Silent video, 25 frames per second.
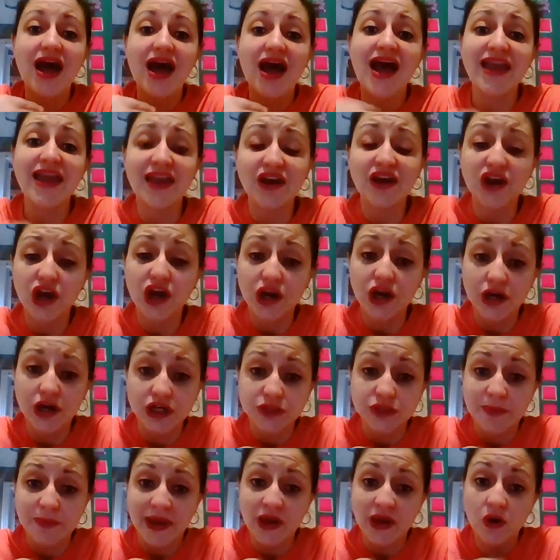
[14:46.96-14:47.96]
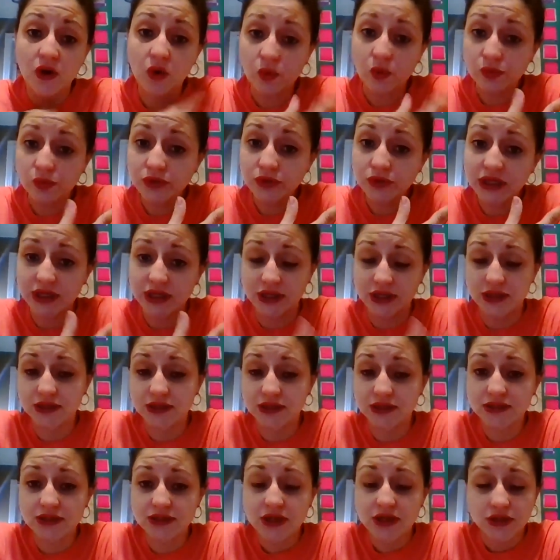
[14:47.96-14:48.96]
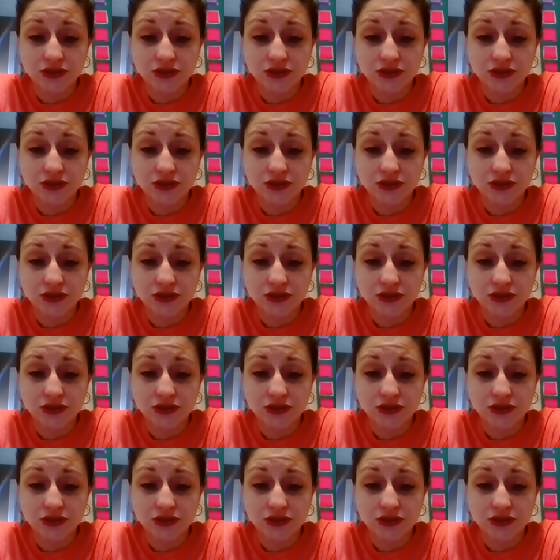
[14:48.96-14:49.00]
I encourage my own kids